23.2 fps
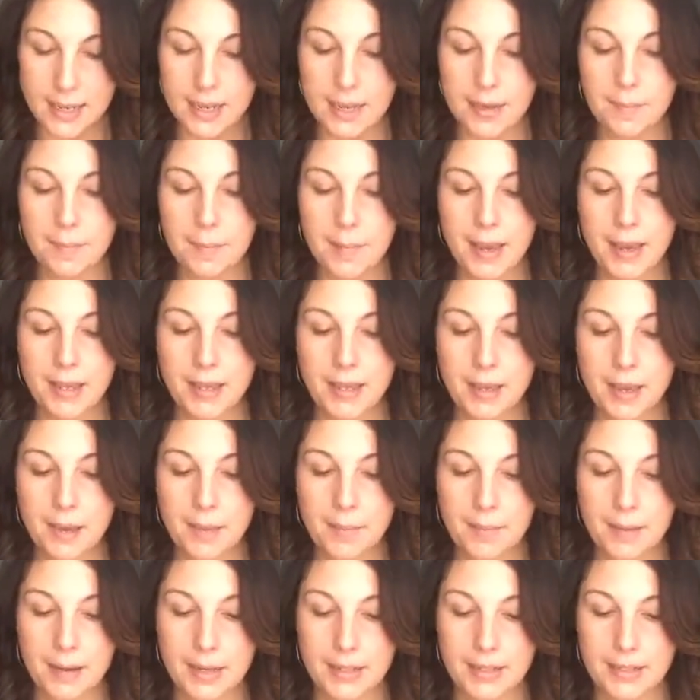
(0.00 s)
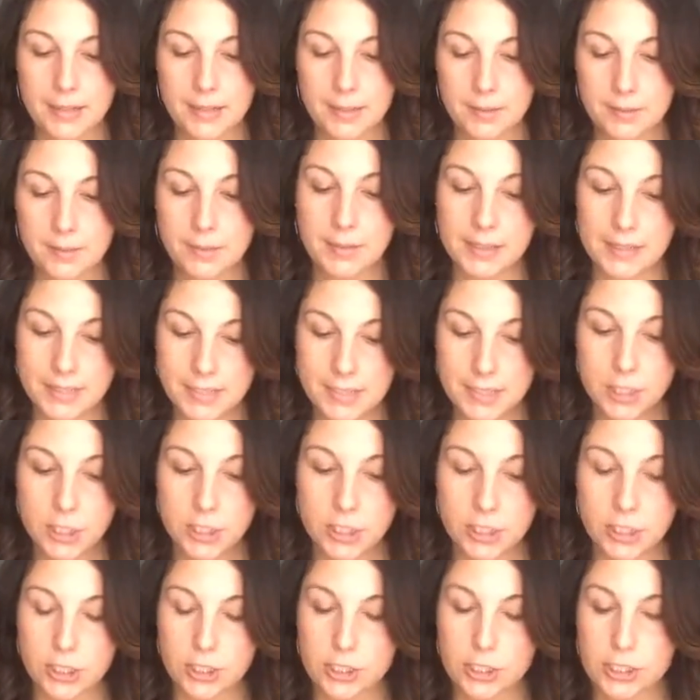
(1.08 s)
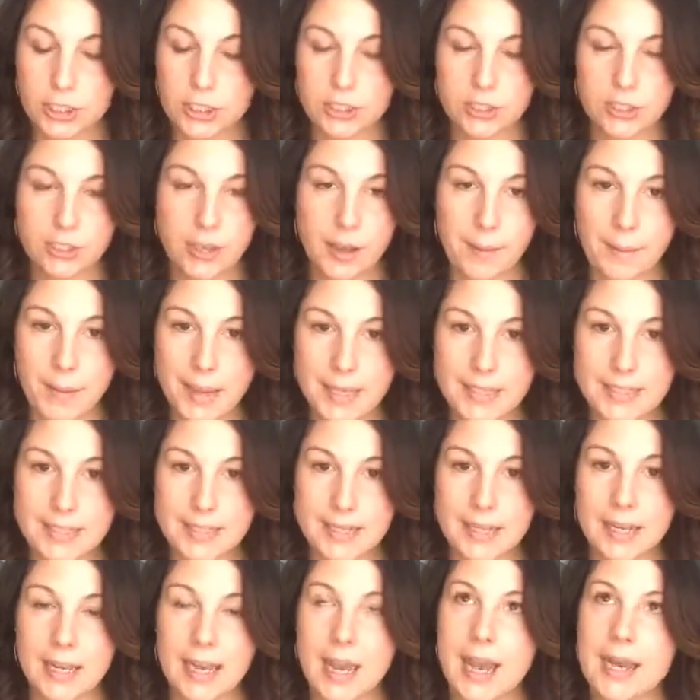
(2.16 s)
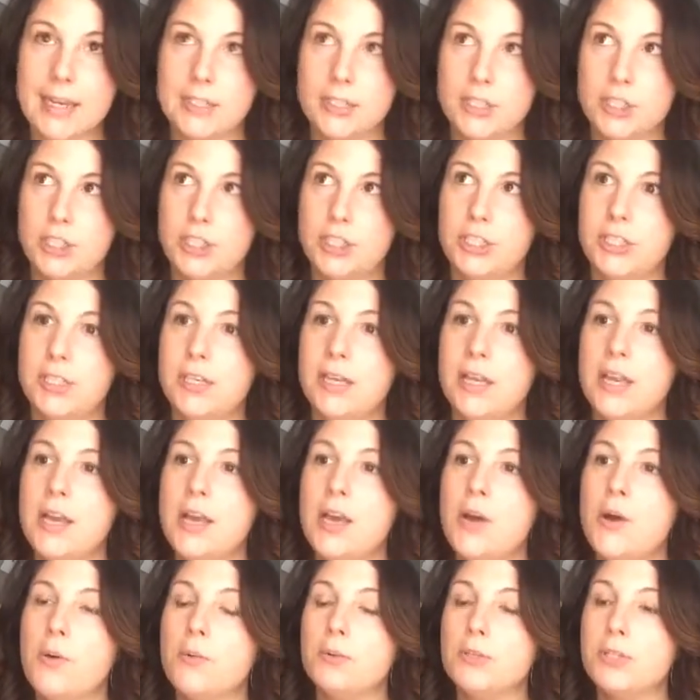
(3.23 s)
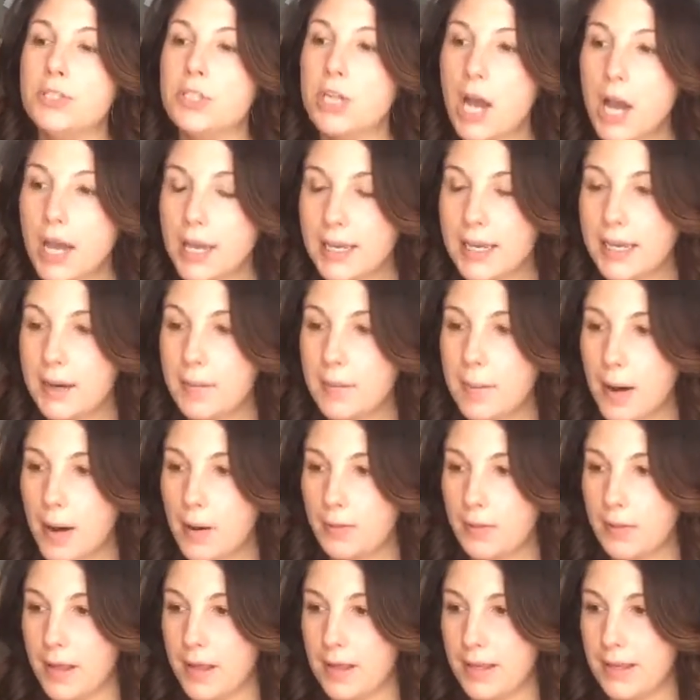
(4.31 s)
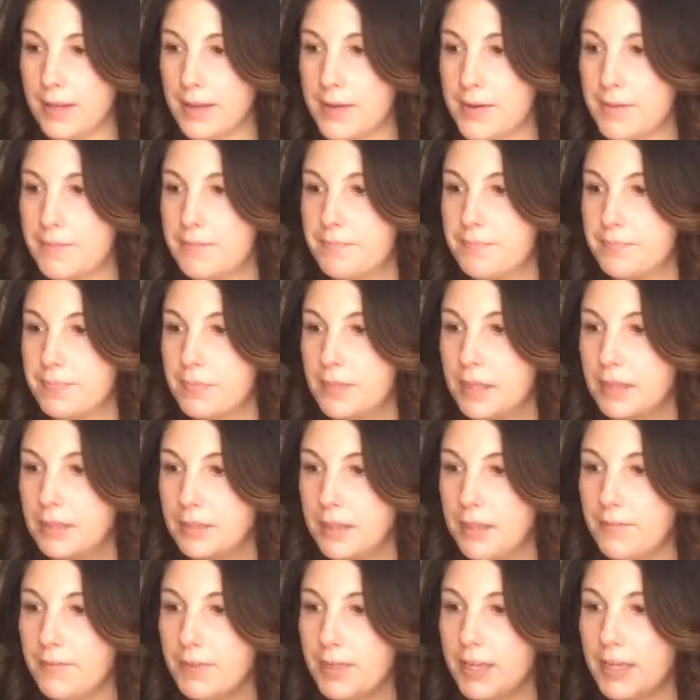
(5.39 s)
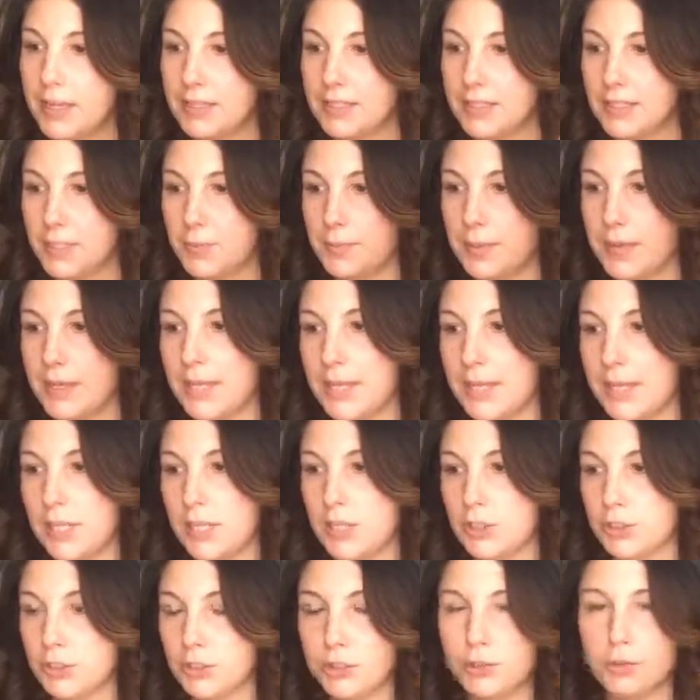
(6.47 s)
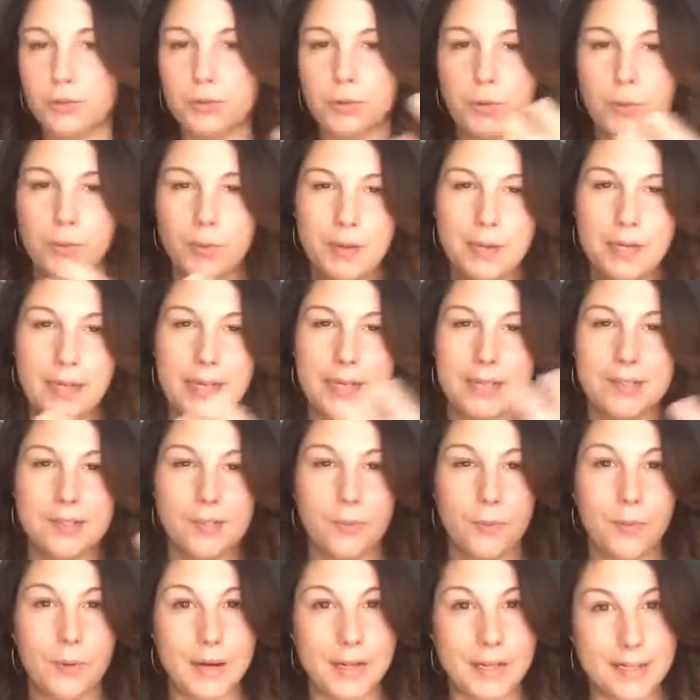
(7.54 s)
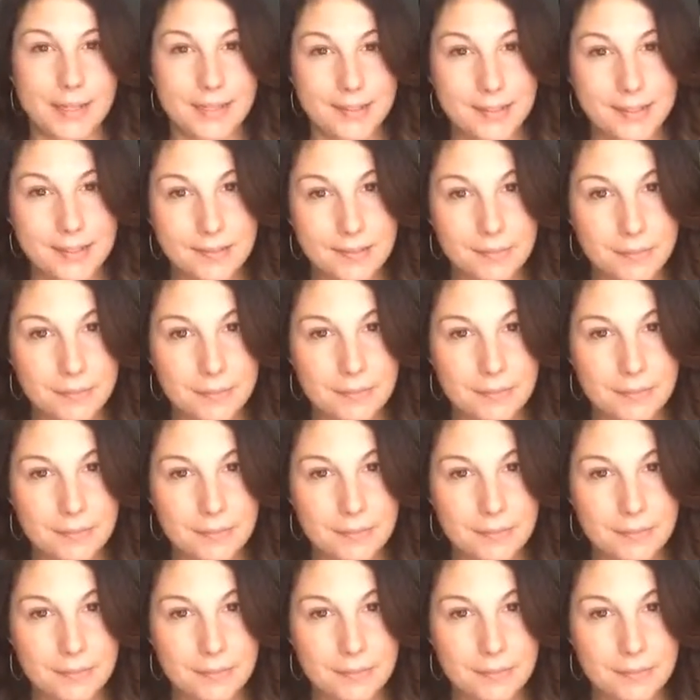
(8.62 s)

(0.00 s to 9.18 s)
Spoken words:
And my teacher, she's amazing. And she was talking about like living and speaking in your truth and what it is and what it isn't.